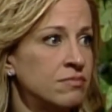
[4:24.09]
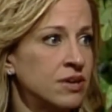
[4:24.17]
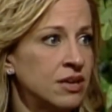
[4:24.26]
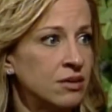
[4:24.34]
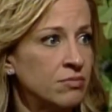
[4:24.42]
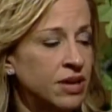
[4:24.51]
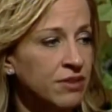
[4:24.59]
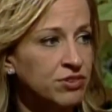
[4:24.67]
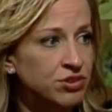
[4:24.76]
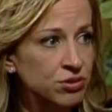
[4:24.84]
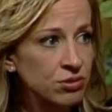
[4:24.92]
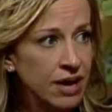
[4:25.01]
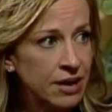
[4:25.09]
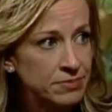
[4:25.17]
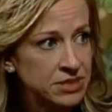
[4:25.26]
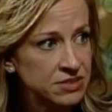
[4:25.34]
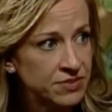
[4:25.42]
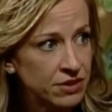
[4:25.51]
meaning we have two
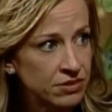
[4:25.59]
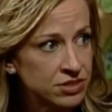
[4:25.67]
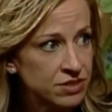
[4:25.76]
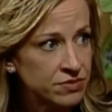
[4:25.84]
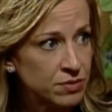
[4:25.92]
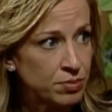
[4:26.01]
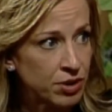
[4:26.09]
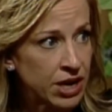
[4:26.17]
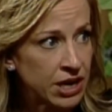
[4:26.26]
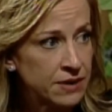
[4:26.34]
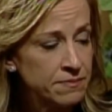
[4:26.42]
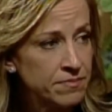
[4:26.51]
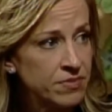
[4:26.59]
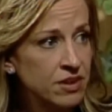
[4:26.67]
hemispheres of the brain.